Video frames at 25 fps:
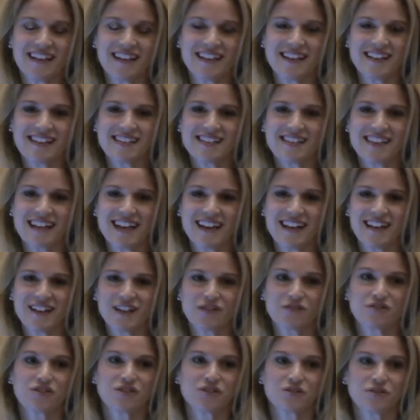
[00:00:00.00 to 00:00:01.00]
is that
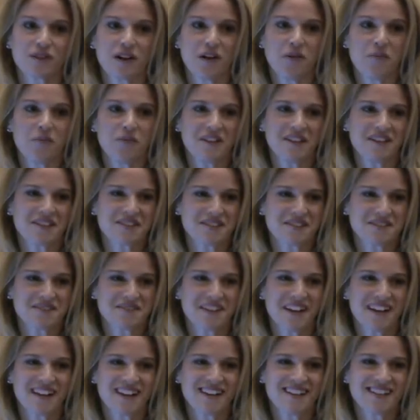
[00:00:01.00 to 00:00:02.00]
you're a trailblazer,
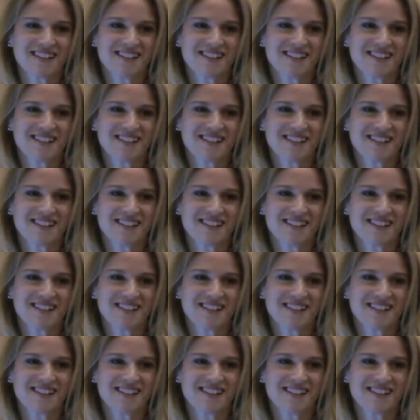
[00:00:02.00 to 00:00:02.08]
right?